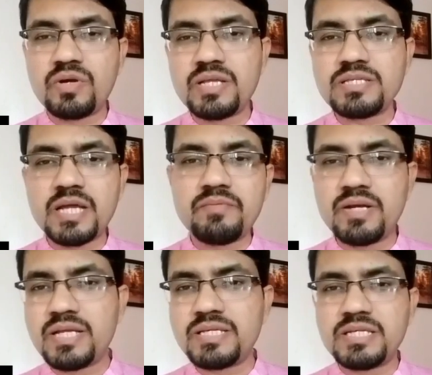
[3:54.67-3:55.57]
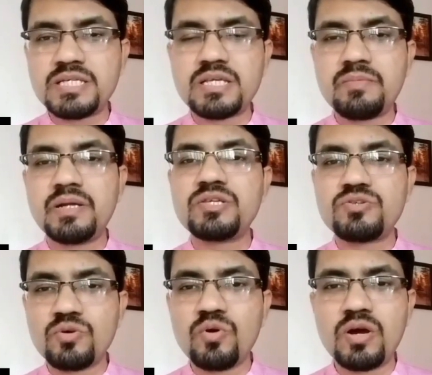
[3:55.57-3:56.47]
what is the advantage and
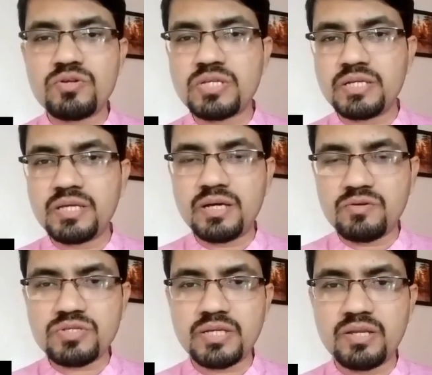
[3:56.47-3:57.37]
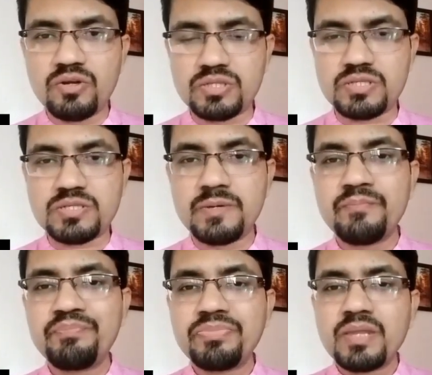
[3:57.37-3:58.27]
disadvantage to go outside the northeast.
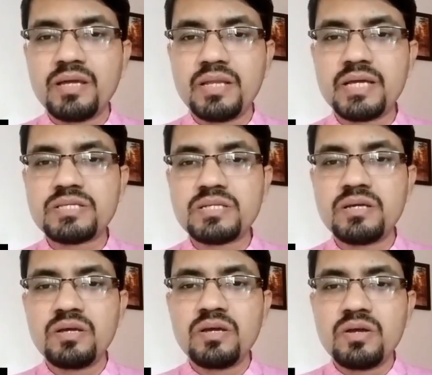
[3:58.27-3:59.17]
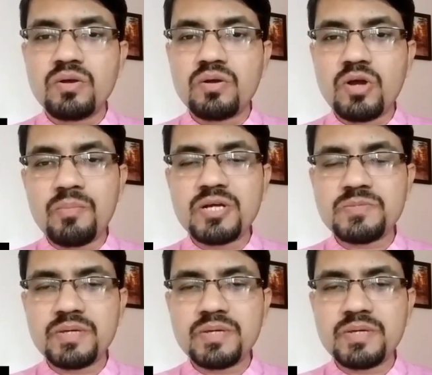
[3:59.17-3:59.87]
Next, commerce